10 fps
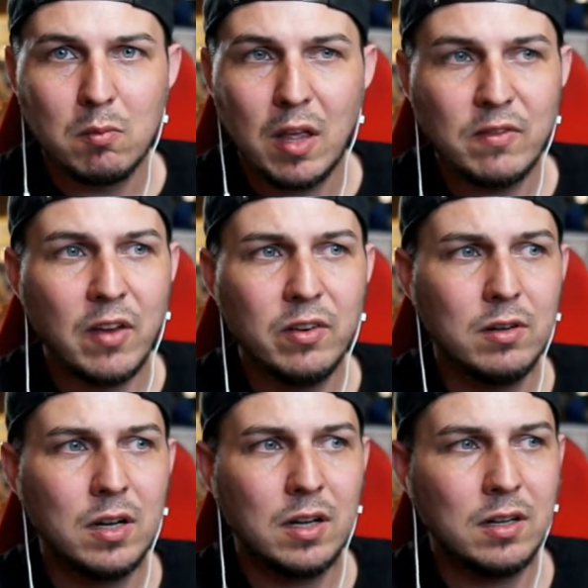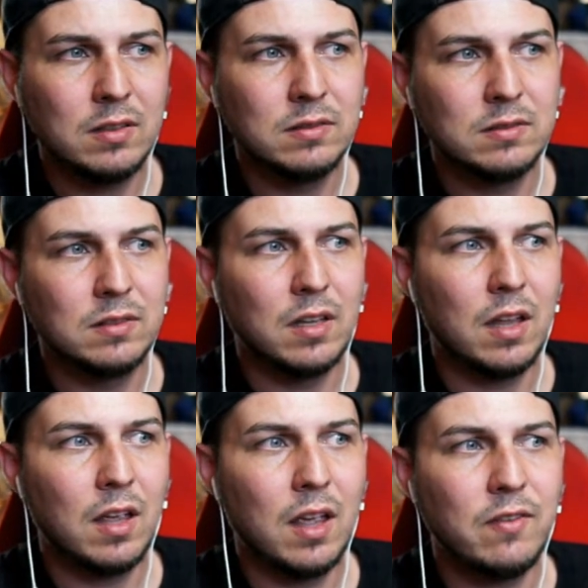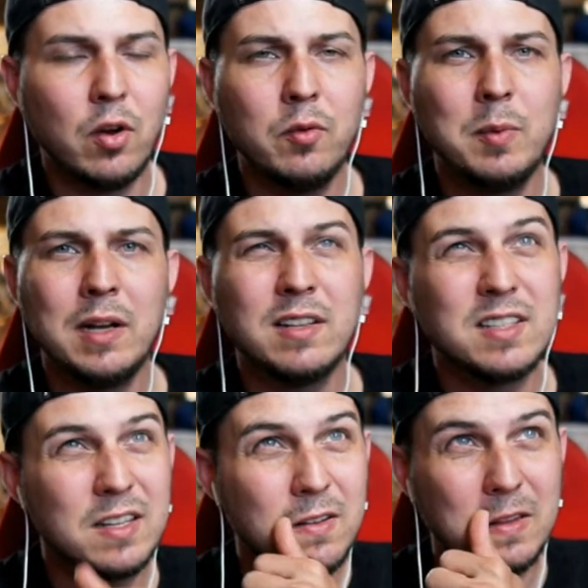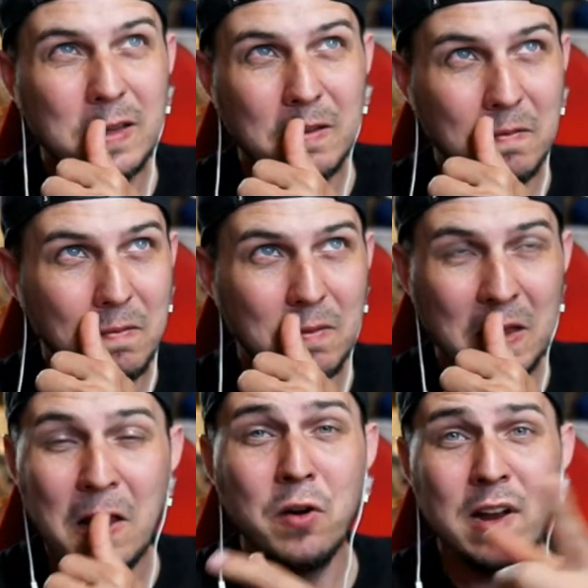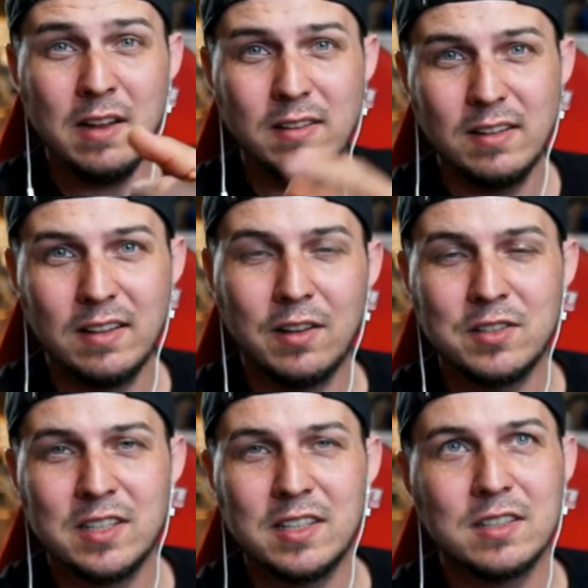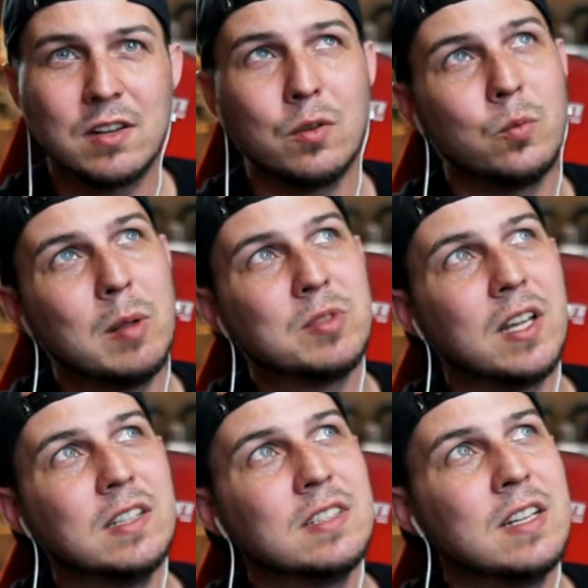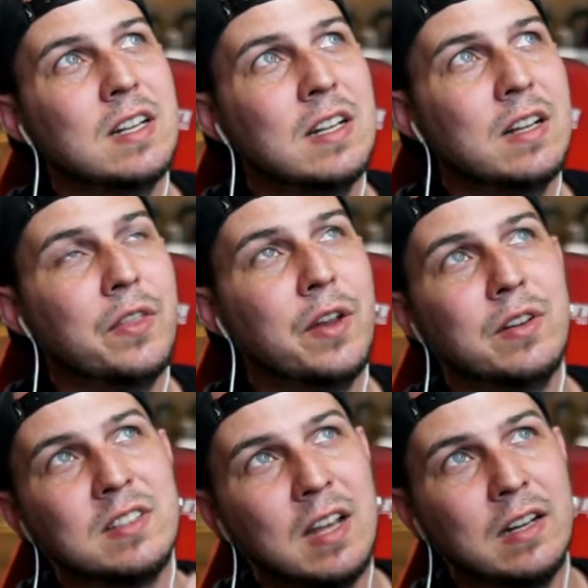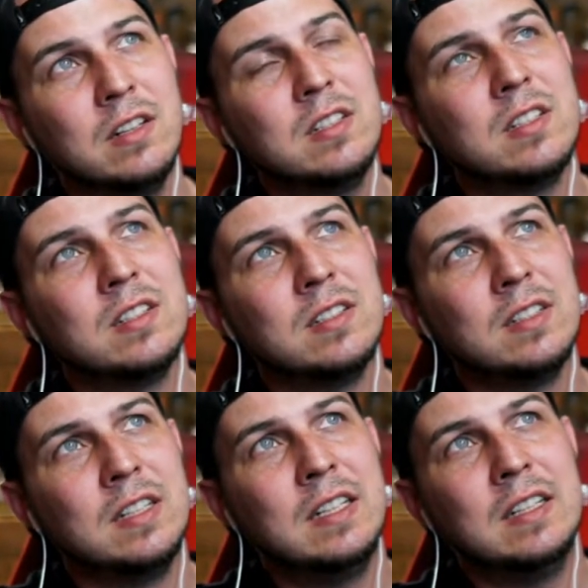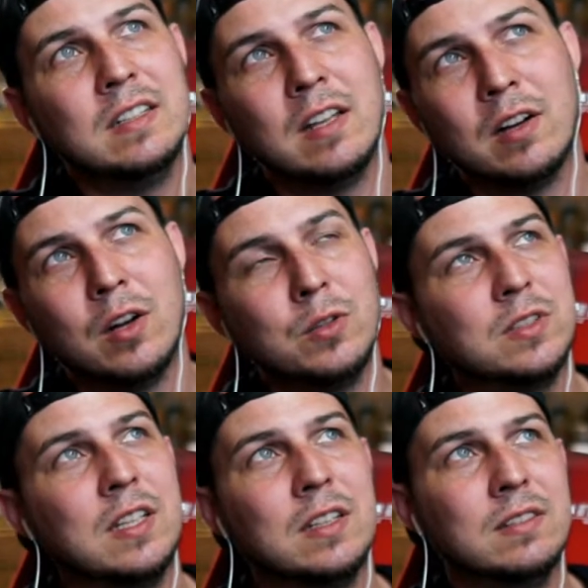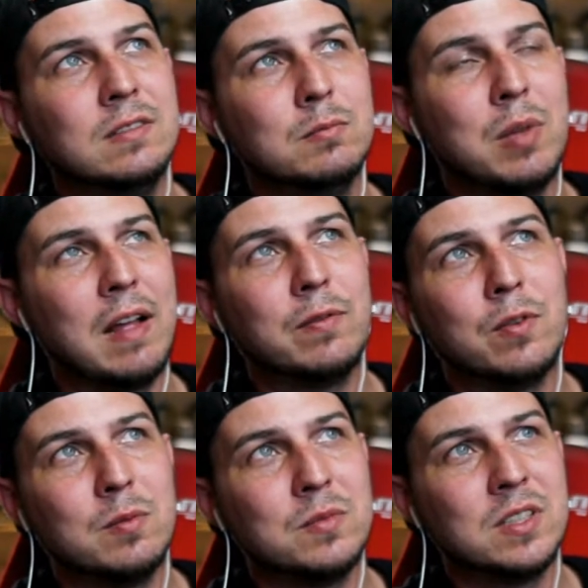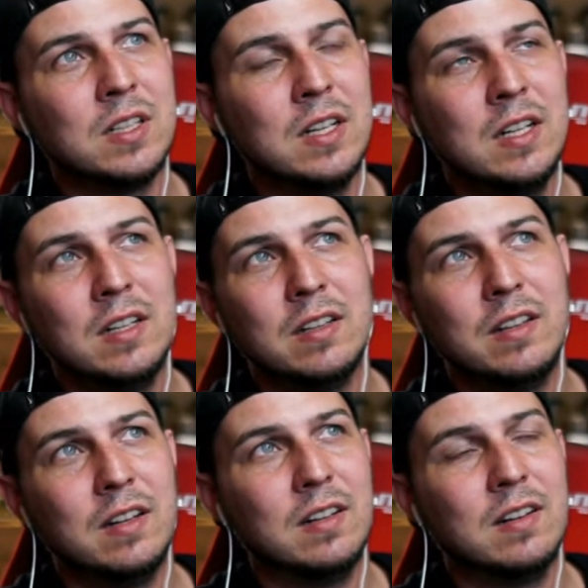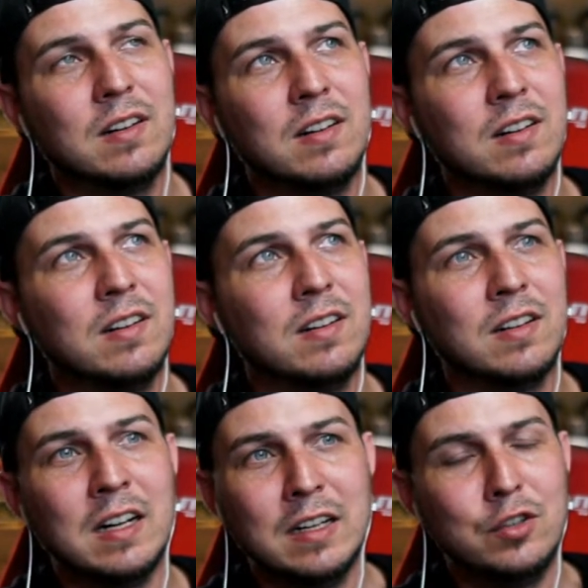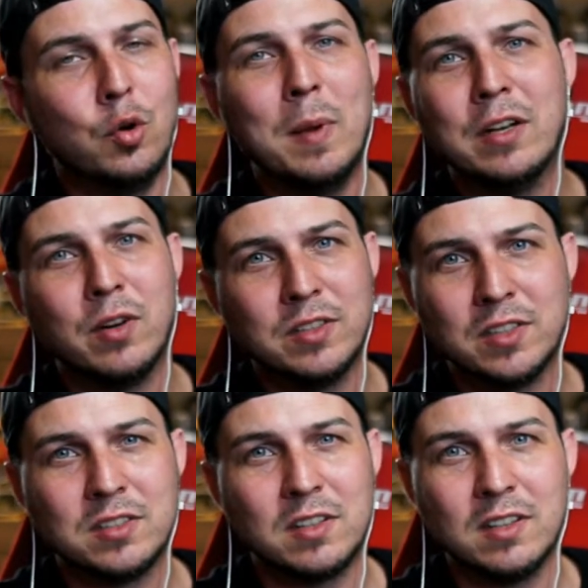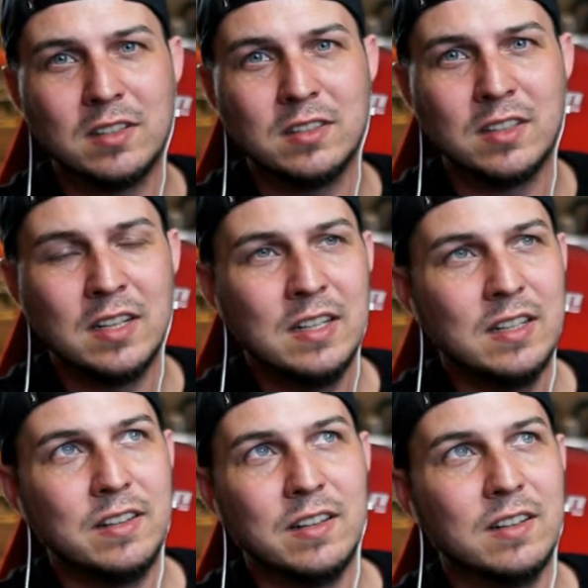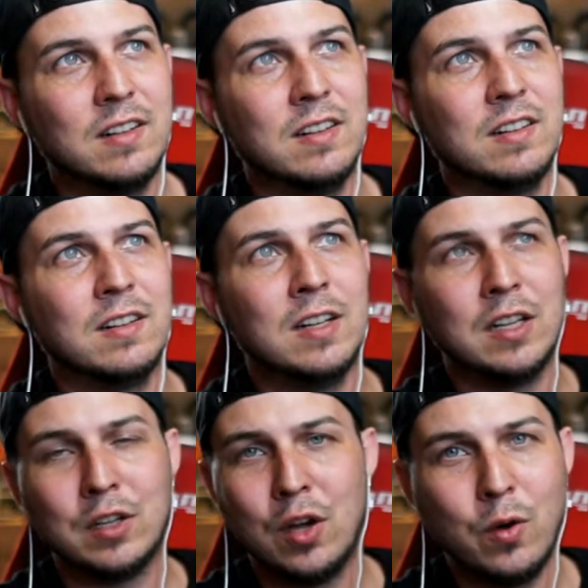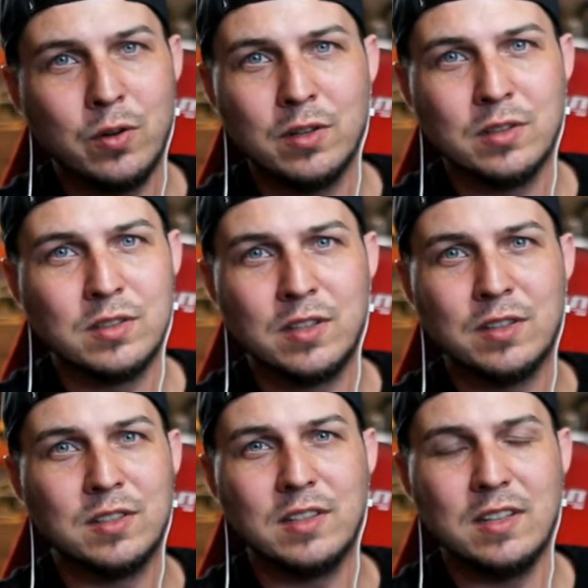Have you ever been on this thing called the internet? There's these things called websites. There are designers, there are hosting platforms, there are domain registrars, there are coders, there's